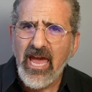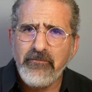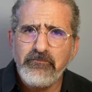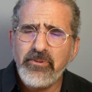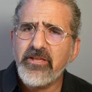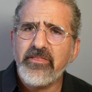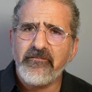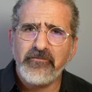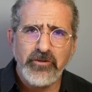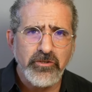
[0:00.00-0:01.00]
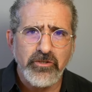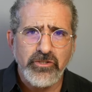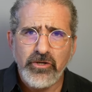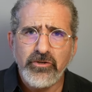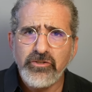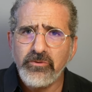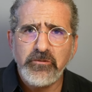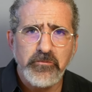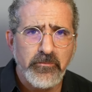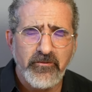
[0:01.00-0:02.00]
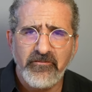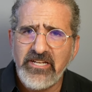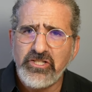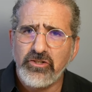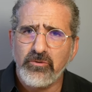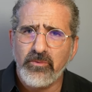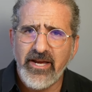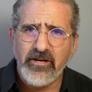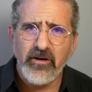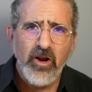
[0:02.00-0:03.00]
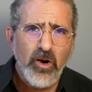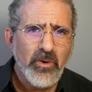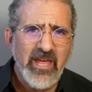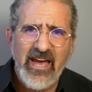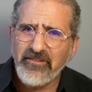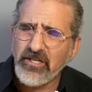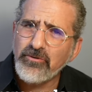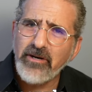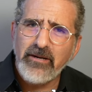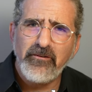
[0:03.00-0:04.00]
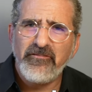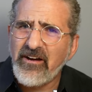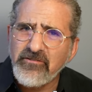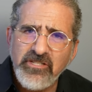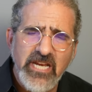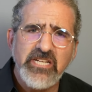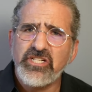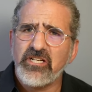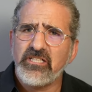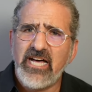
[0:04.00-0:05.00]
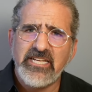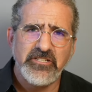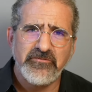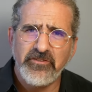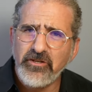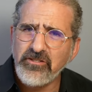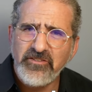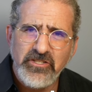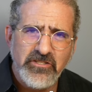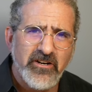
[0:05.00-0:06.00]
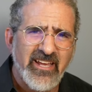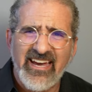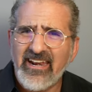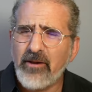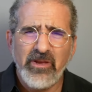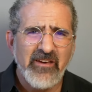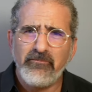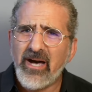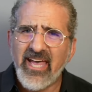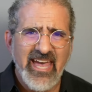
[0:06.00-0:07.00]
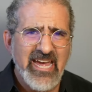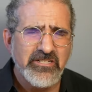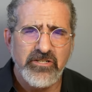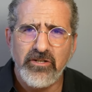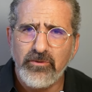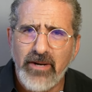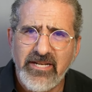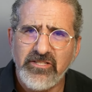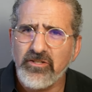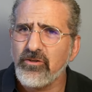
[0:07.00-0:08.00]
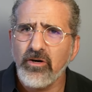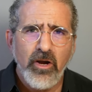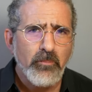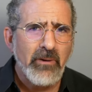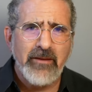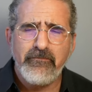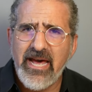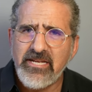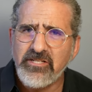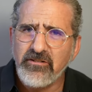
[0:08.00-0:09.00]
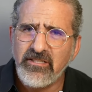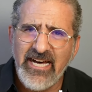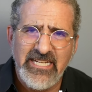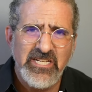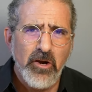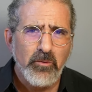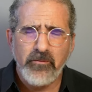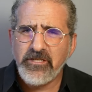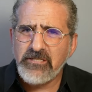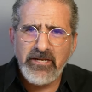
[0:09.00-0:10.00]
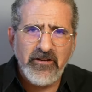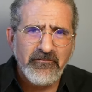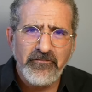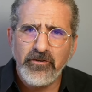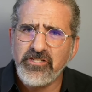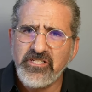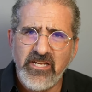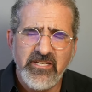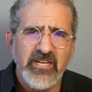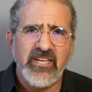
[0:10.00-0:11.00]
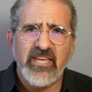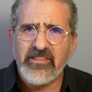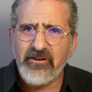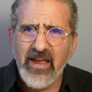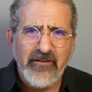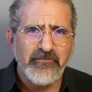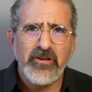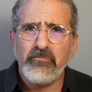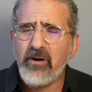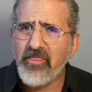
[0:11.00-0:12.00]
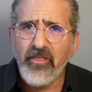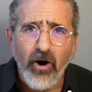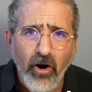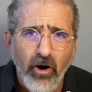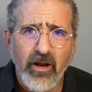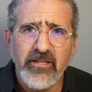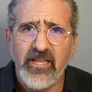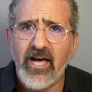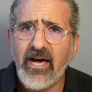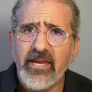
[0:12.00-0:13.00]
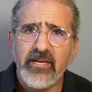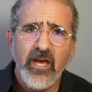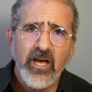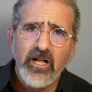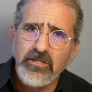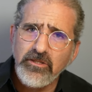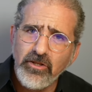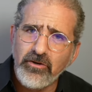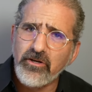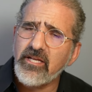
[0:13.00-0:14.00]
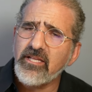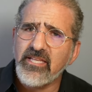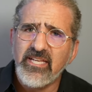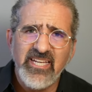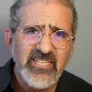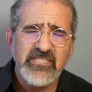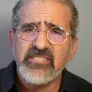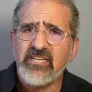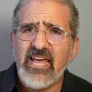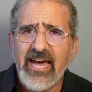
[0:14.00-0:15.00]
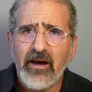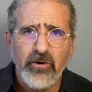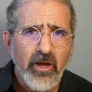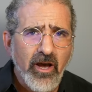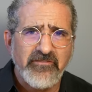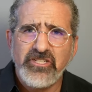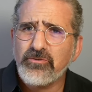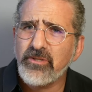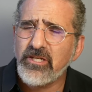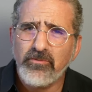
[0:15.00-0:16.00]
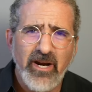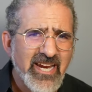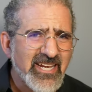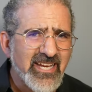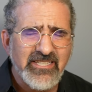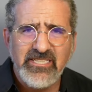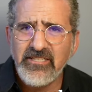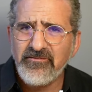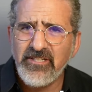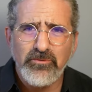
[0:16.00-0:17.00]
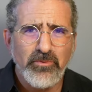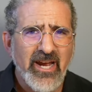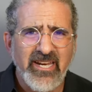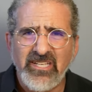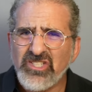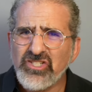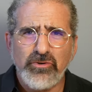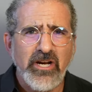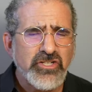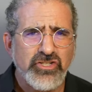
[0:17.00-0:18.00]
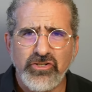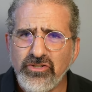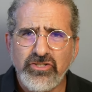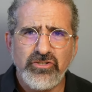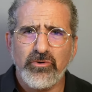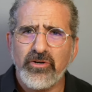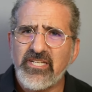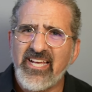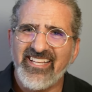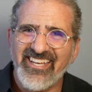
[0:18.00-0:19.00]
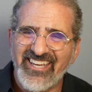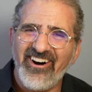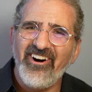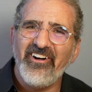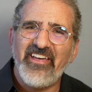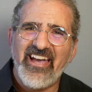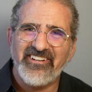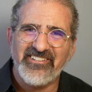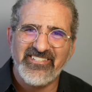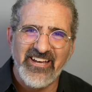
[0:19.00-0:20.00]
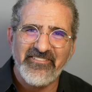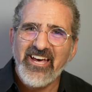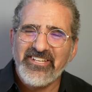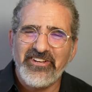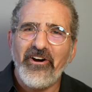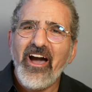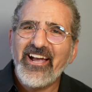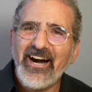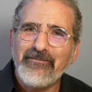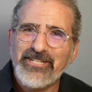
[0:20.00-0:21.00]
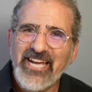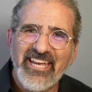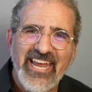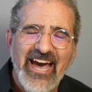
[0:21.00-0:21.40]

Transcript: and be there for you to turn you into a professional writer. We have incredible foundation classes for those of you starting out, and we have My Answer to Grad School, My Master Class, where we spend a full Sunday together every month online, learning the ins and outs of screenwriting and TV writing, structure, storytelling, and all that good stuff. So come check it